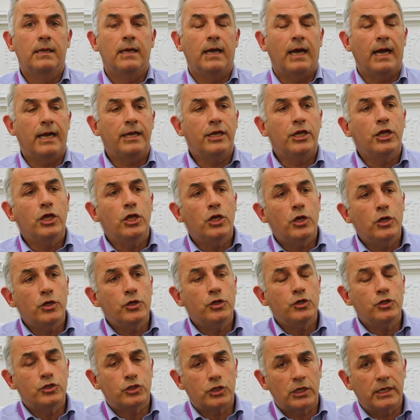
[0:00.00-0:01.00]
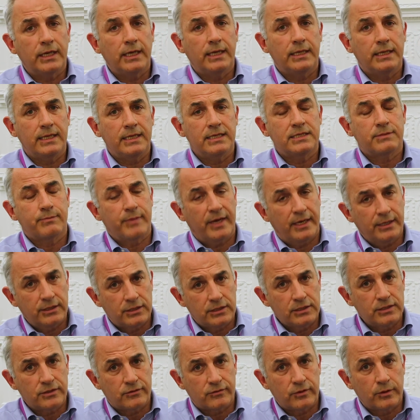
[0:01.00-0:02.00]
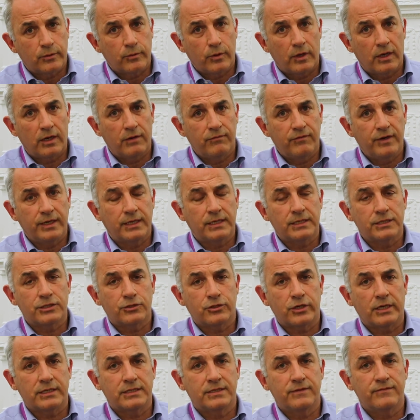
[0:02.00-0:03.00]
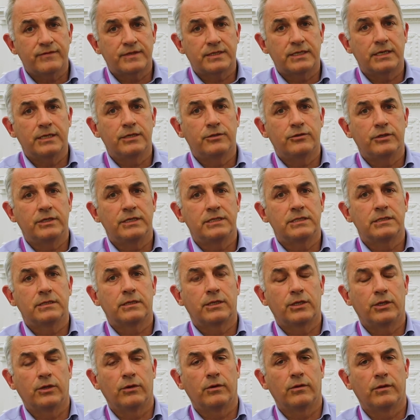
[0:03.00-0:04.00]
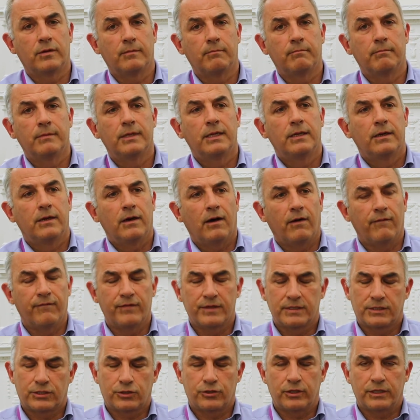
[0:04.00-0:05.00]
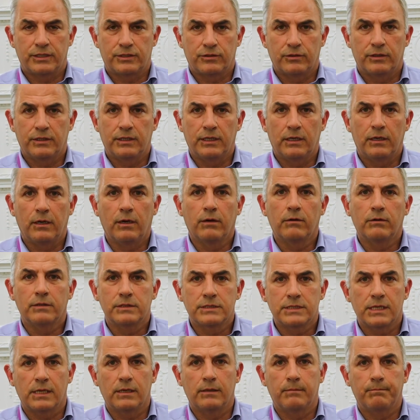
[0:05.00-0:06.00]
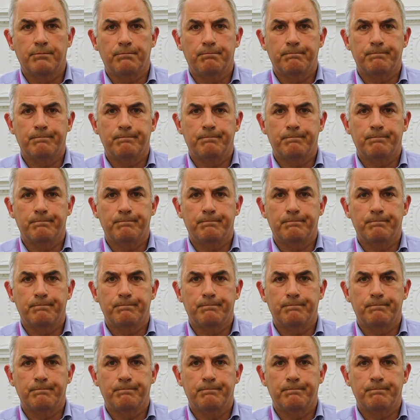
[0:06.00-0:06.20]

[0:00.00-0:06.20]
and usually these patients require reconstructive surgery to cure them of the stricture in the long term.